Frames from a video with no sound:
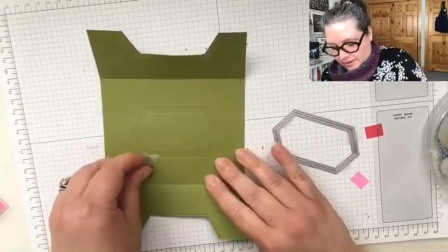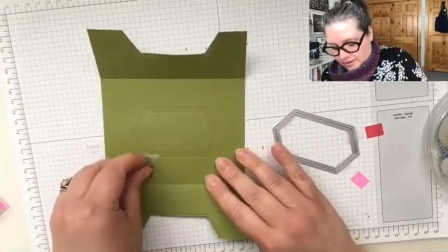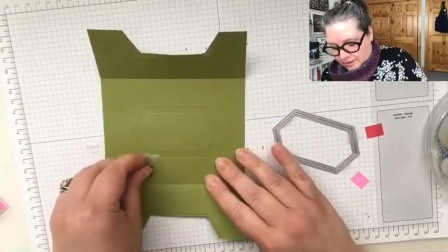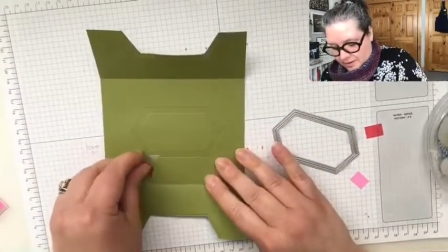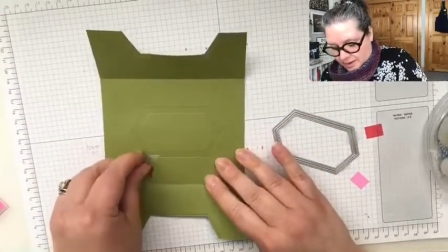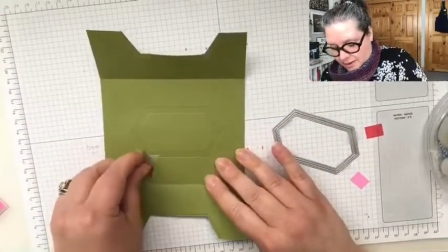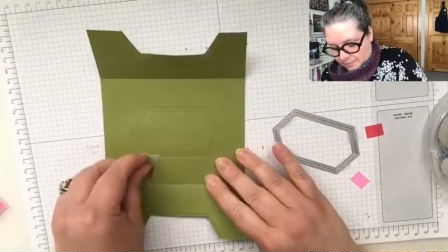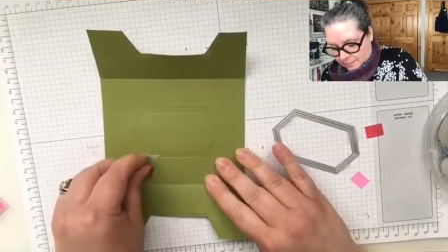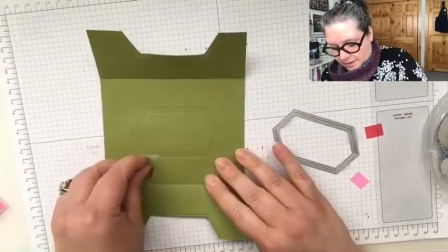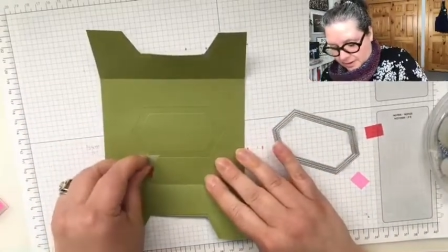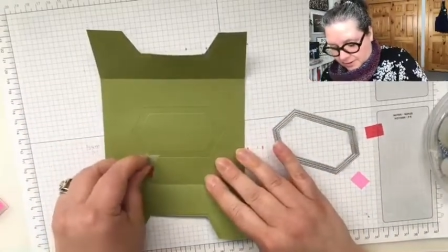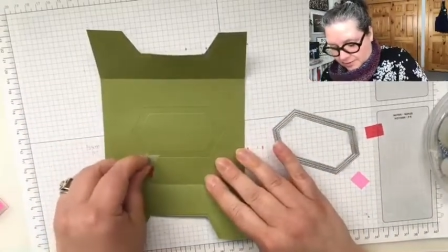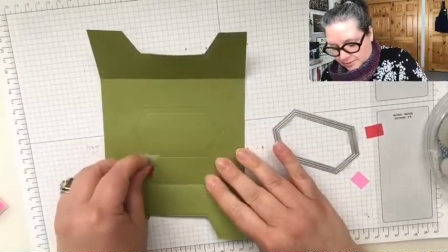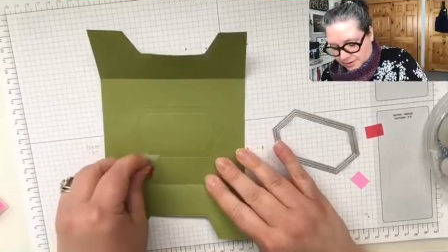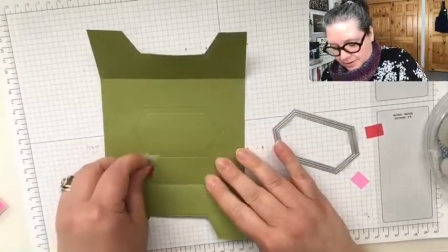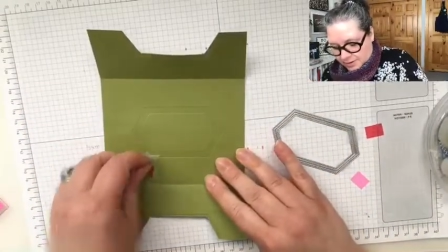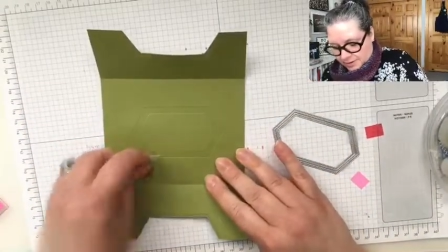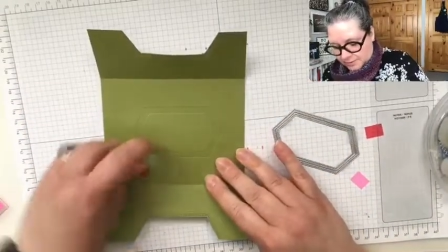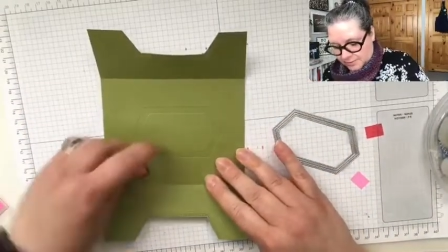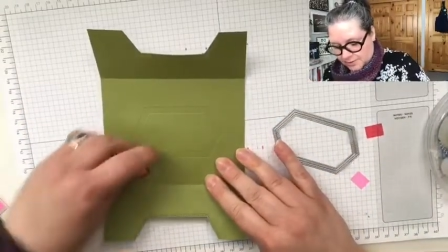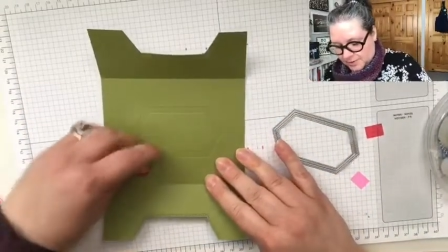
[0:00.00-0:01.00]
that big of a
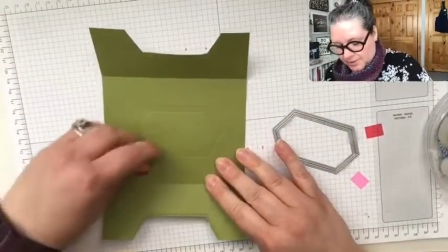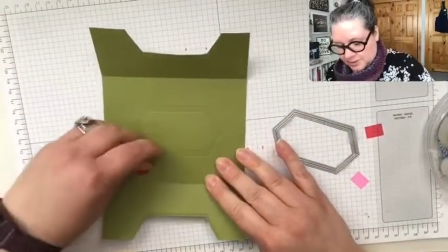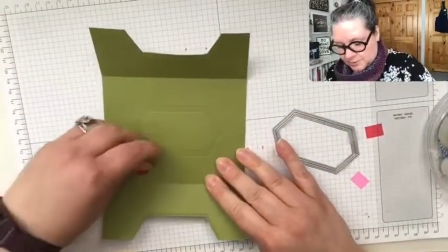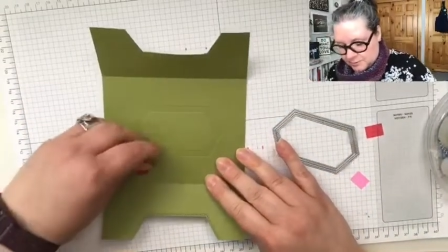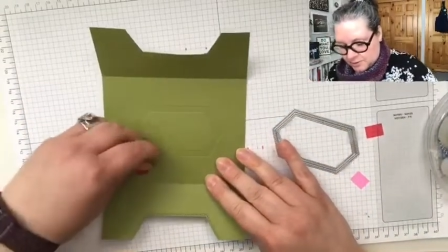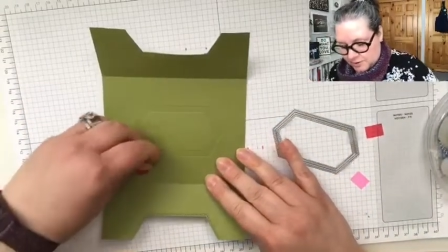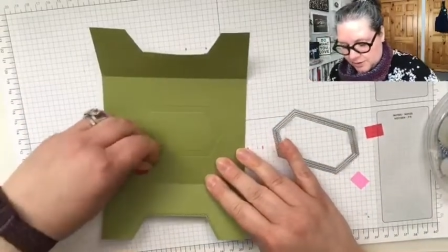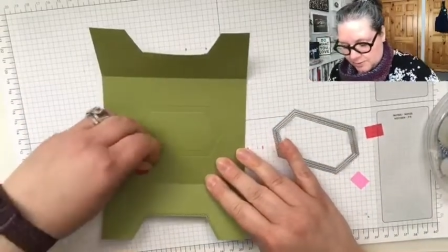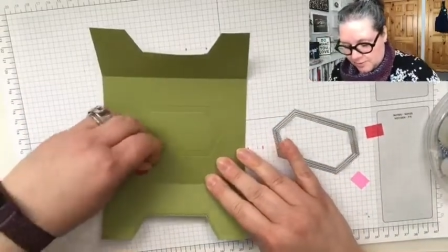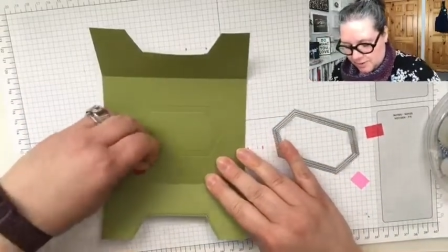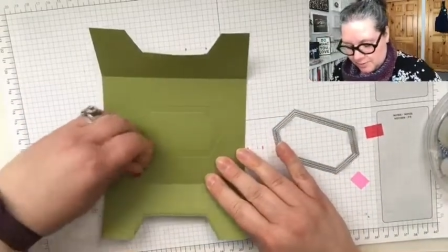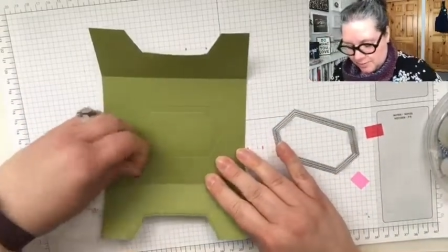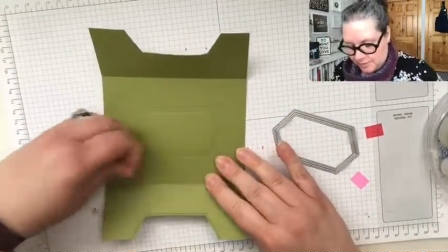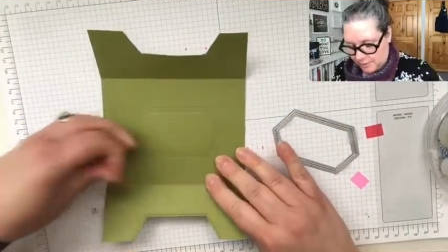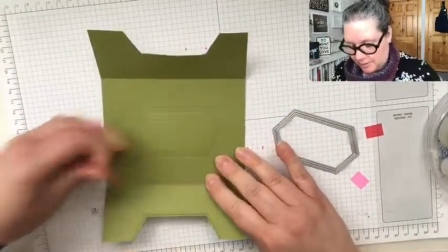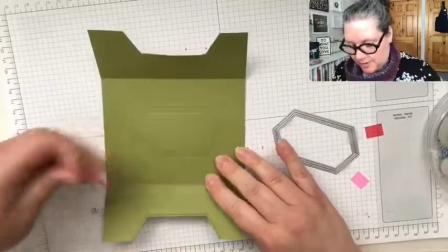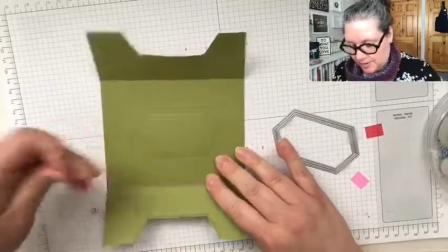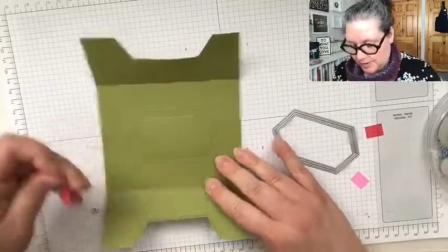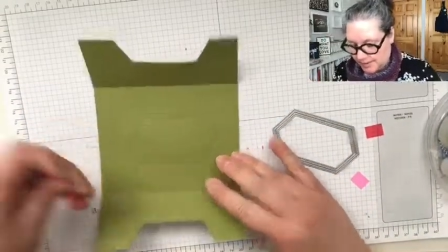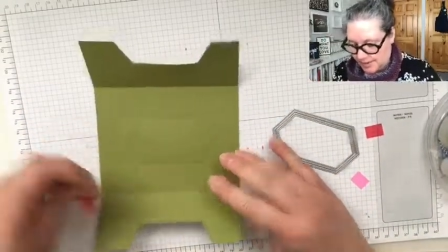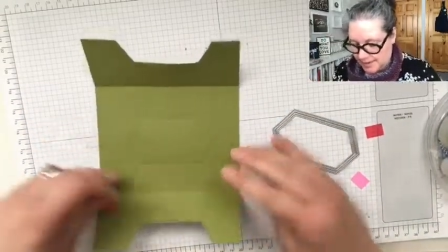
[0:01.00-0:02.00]
deal because we're gonna be
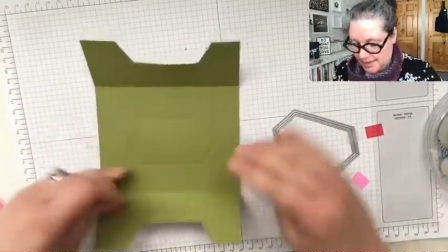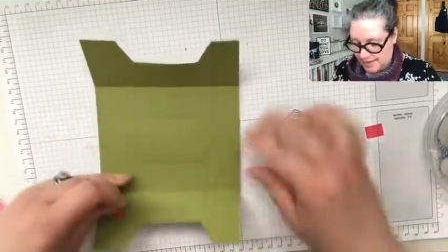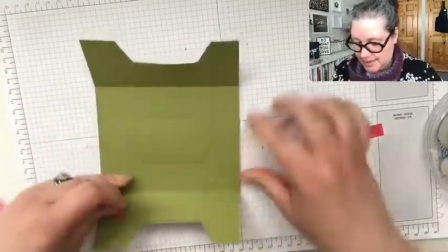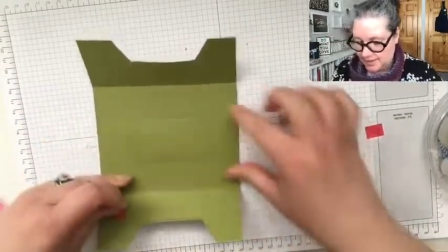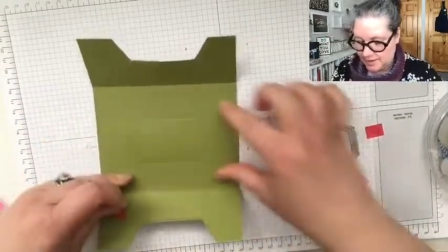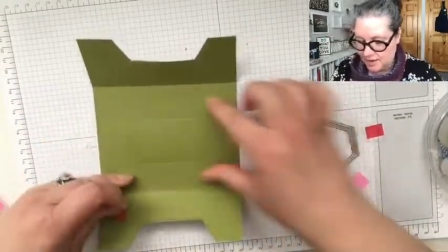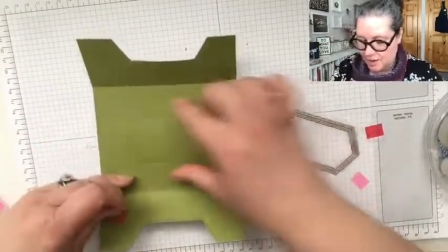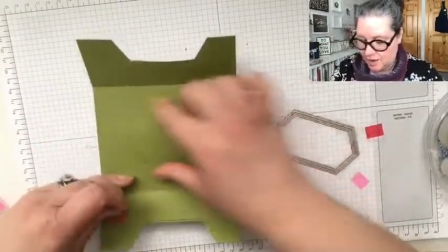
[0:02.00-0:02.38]
putting that